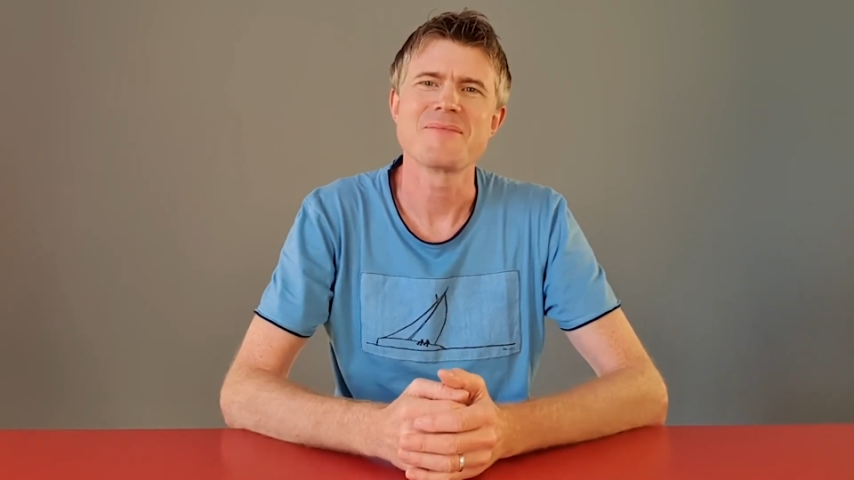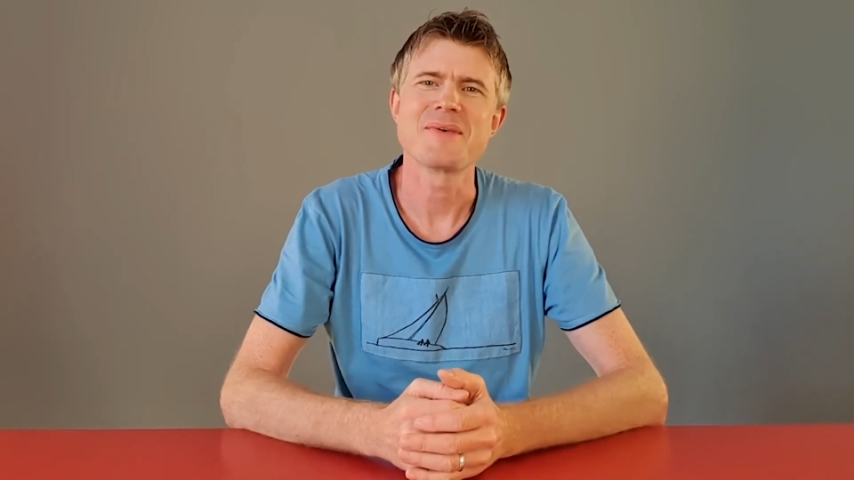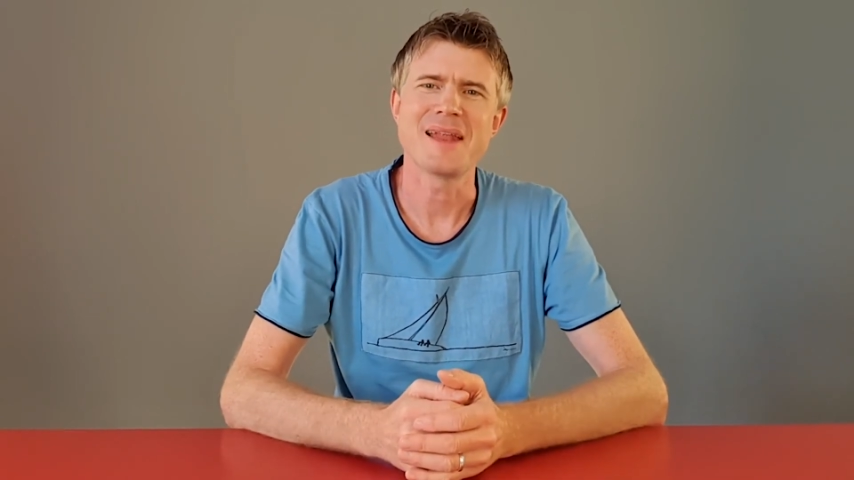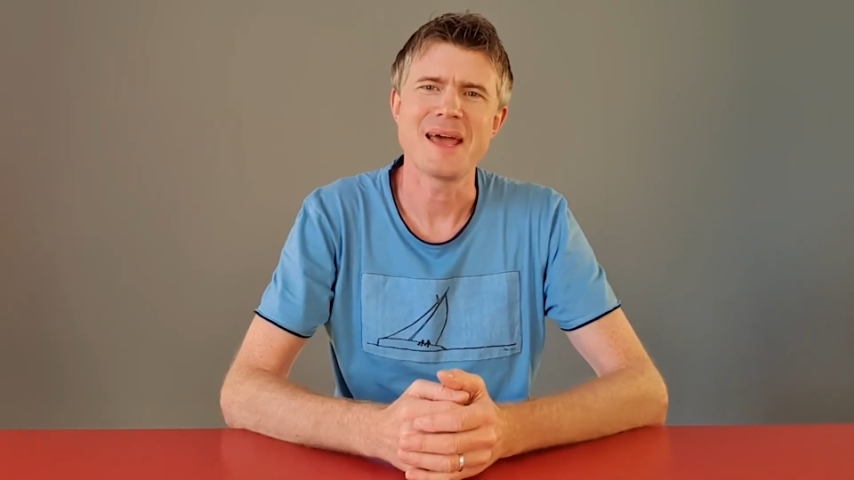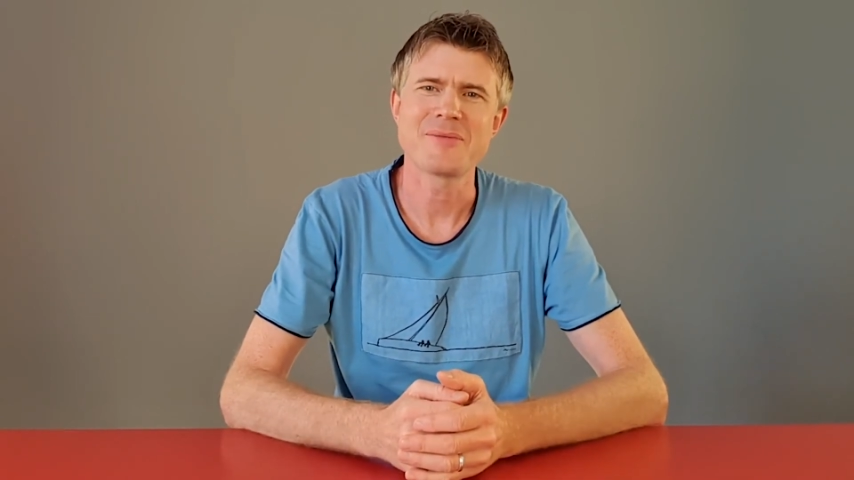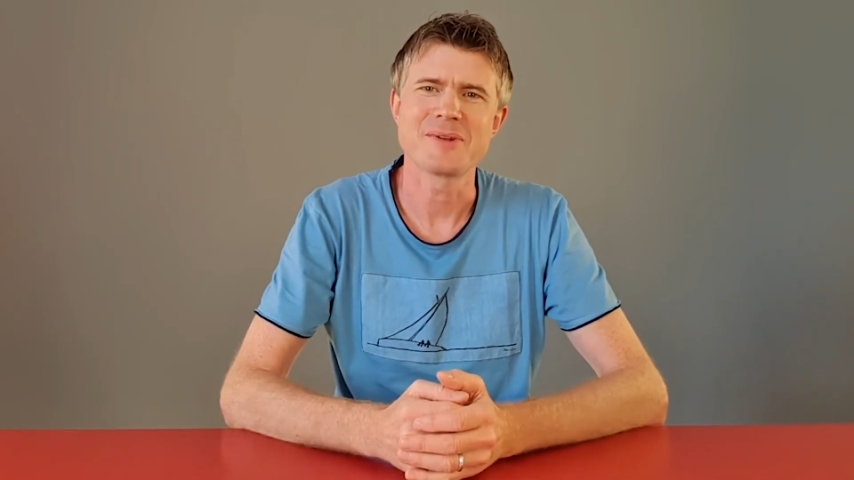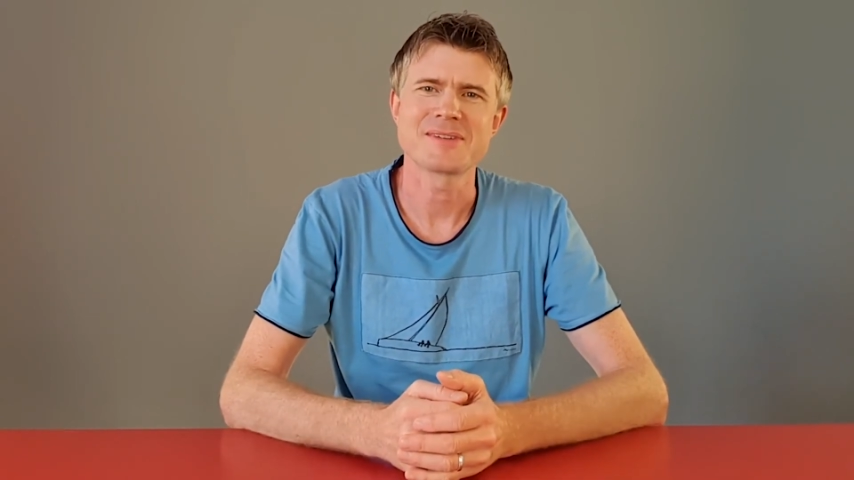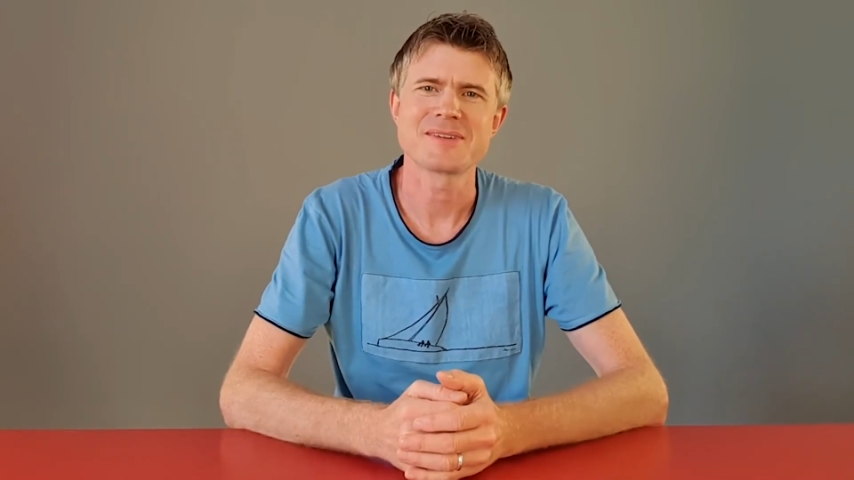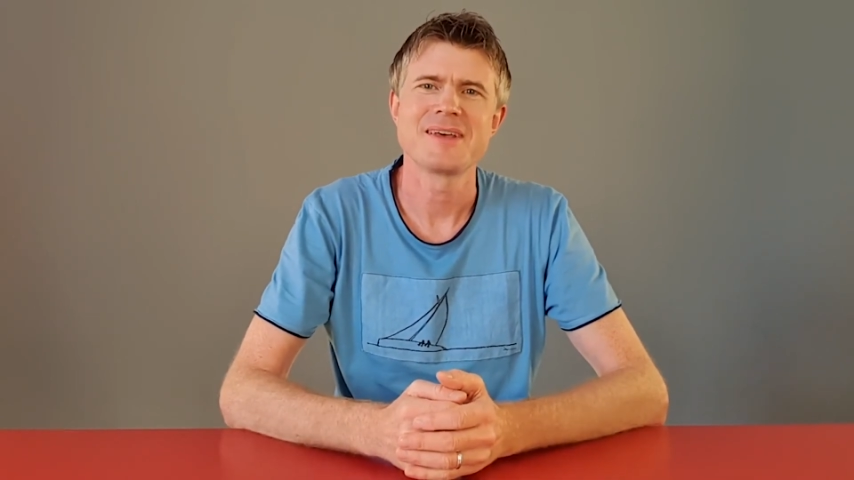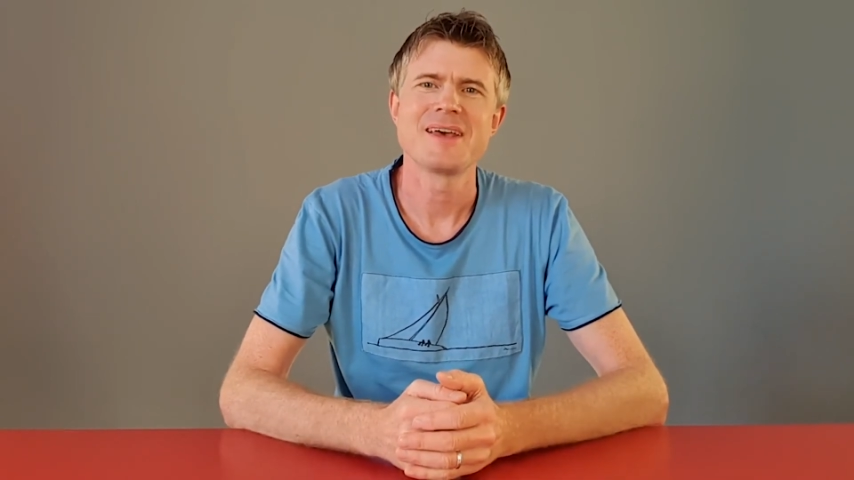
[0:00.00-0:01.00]
The
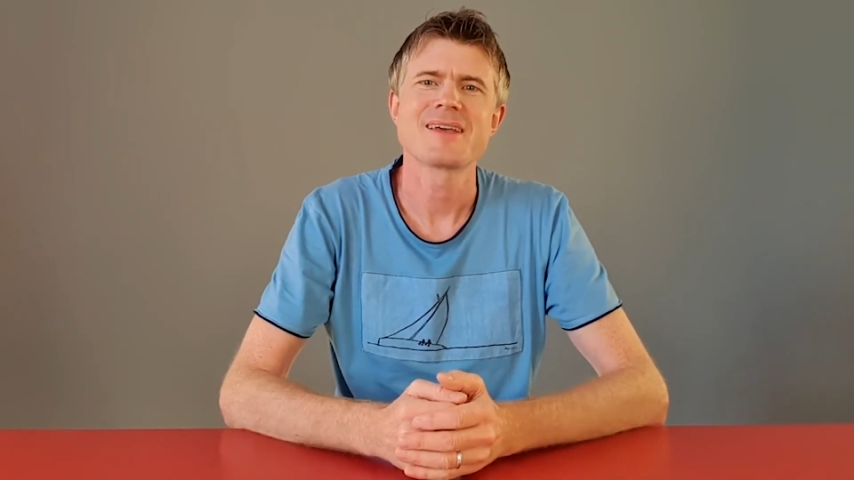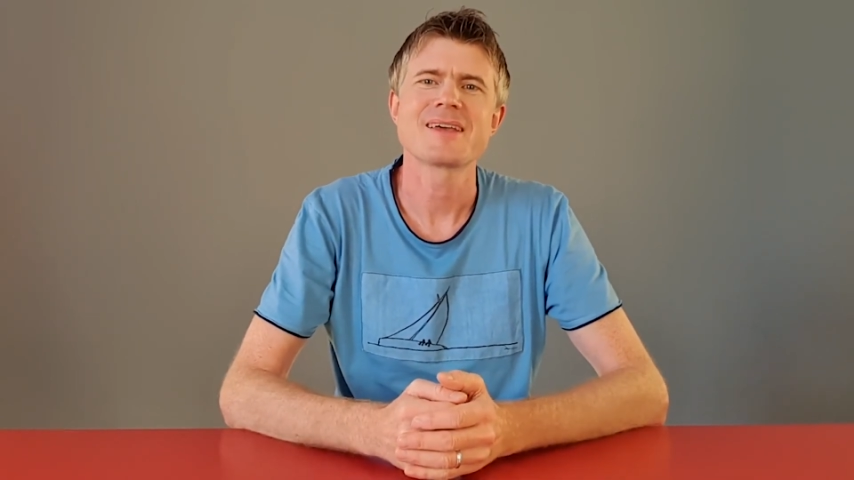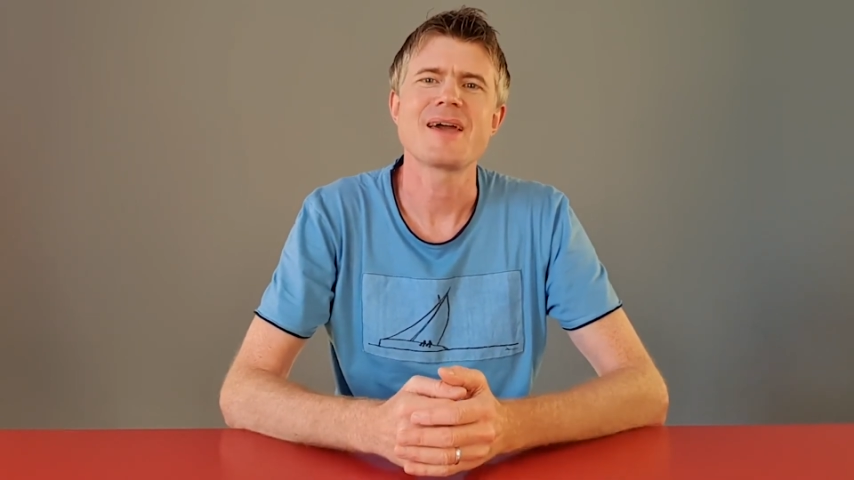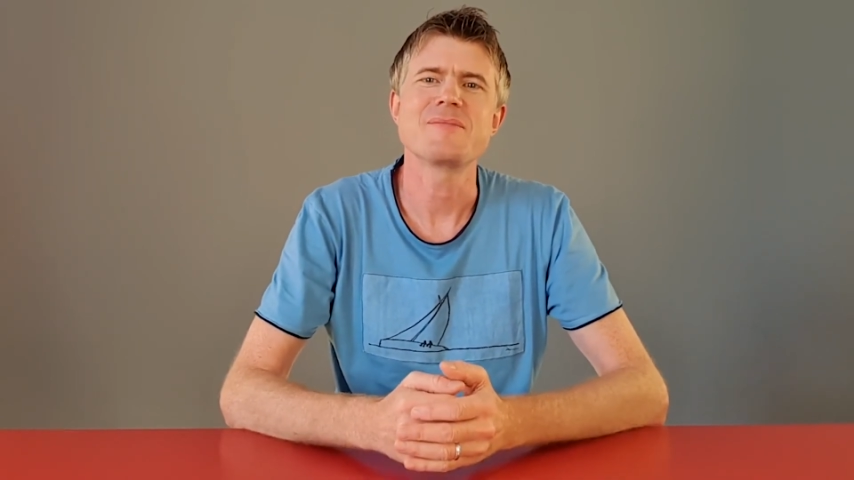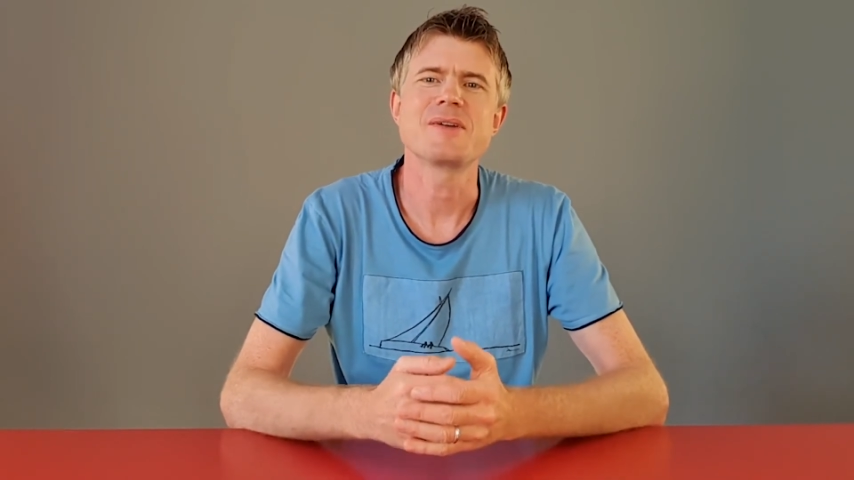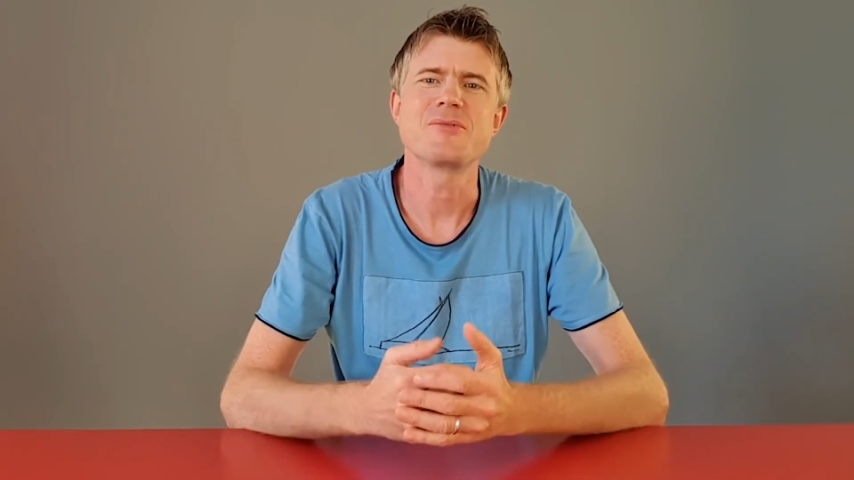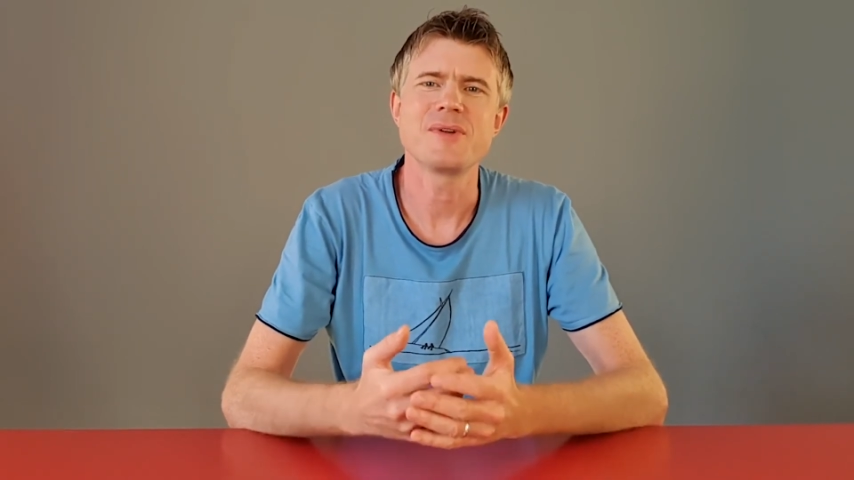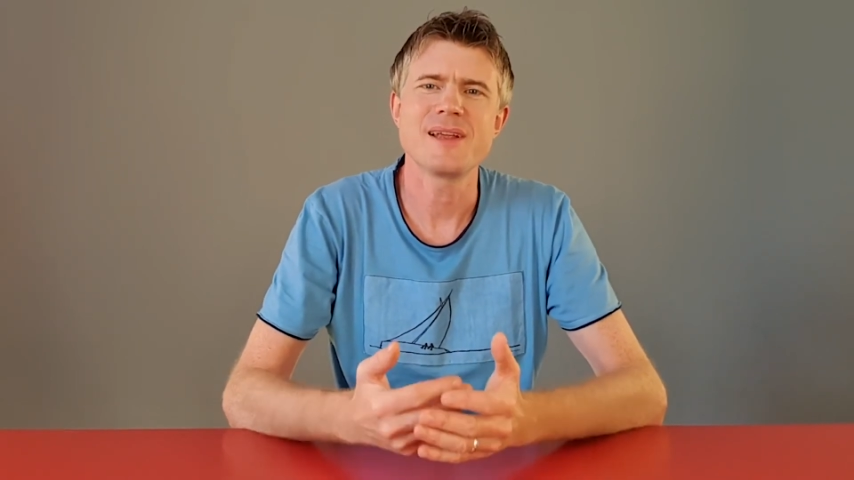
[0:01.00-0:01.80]
language came in really